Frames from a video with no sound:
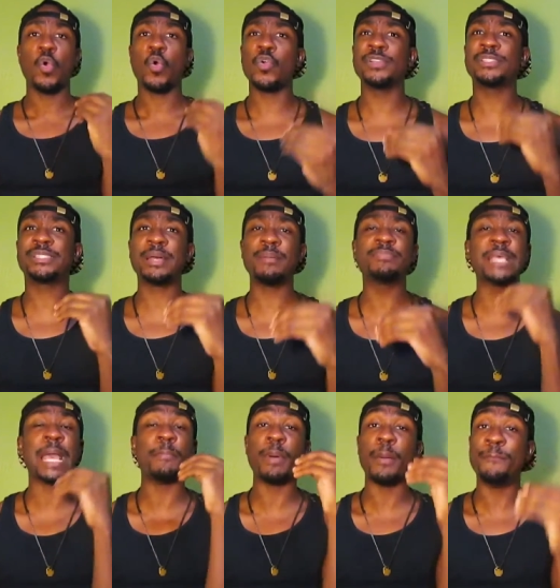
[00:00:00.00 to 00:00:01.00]
or some
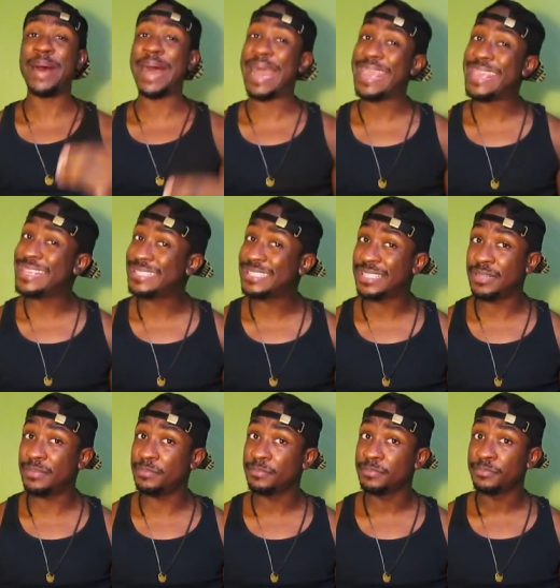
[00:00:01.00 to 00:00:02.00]
type of
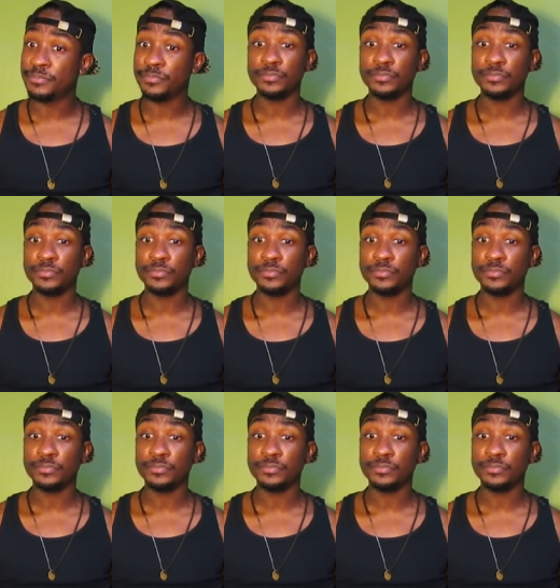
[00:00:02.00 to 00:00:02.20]
biasm,